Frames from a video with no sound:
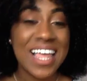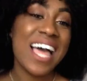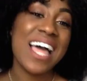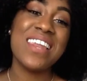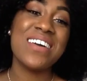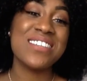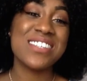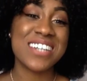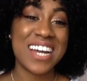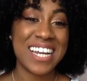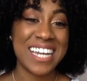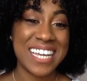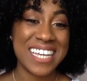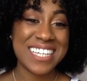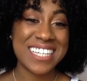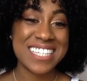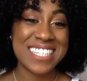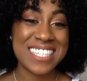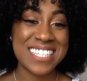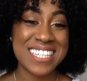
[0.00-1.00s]
Hello,
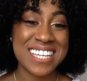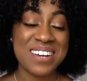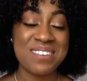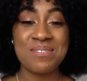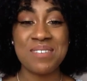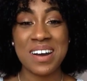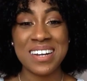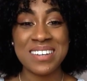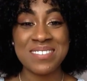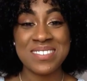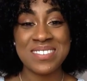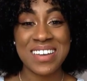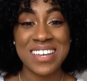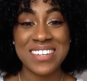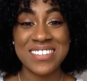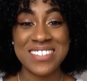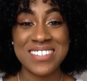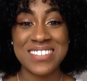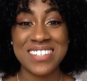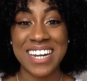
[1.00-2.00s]
darlings. Welcome to our
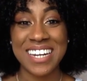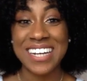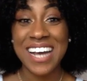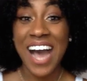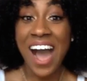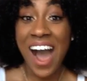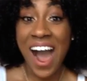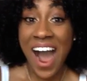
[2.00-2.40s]
YouTube channel.